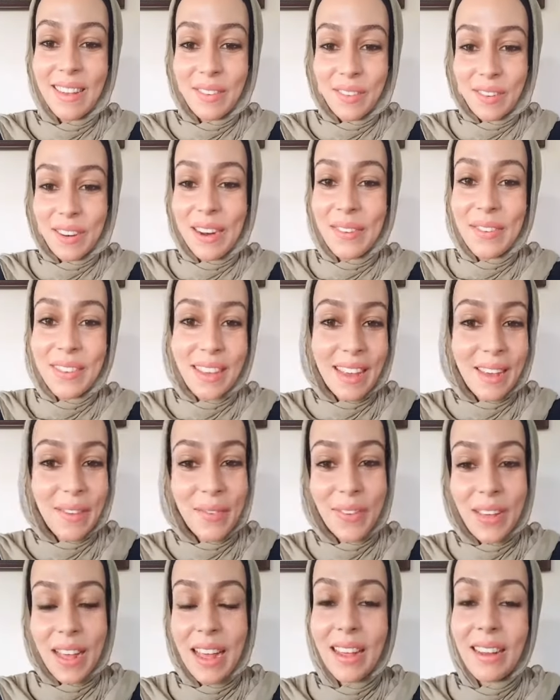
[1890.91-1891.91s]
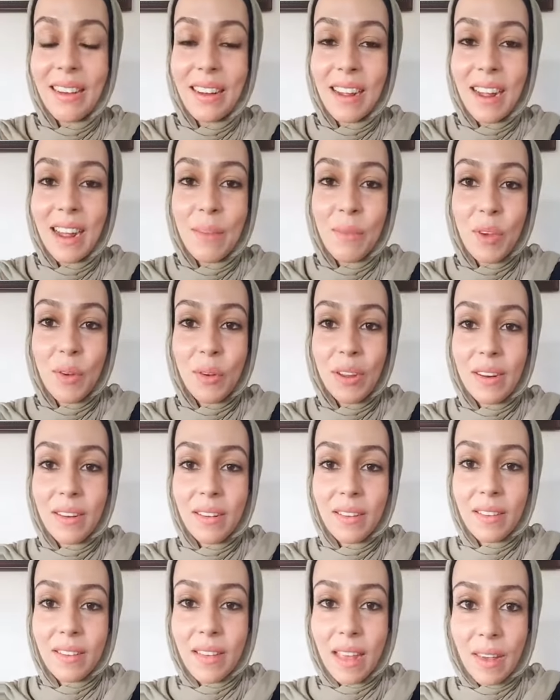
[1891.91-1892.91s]
Drive safe, and I'm going to
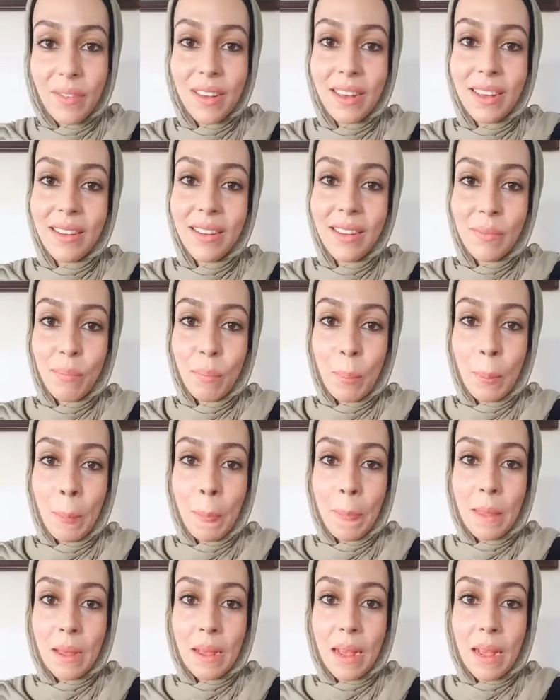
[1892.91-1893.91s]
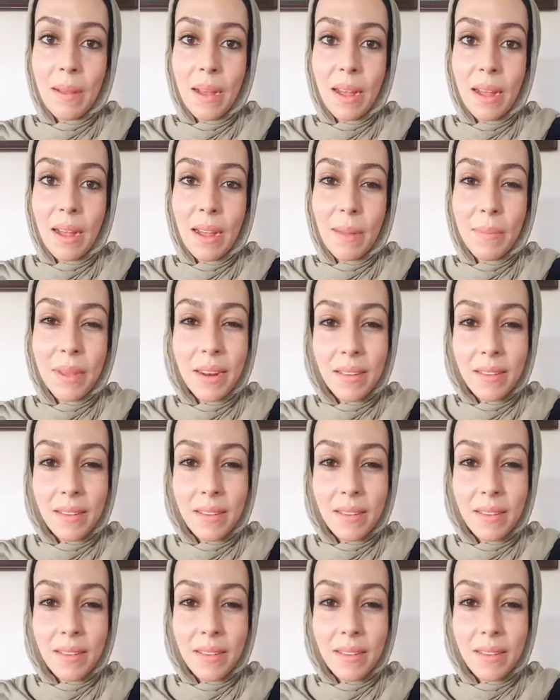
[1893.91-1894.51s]
save it. I'm going to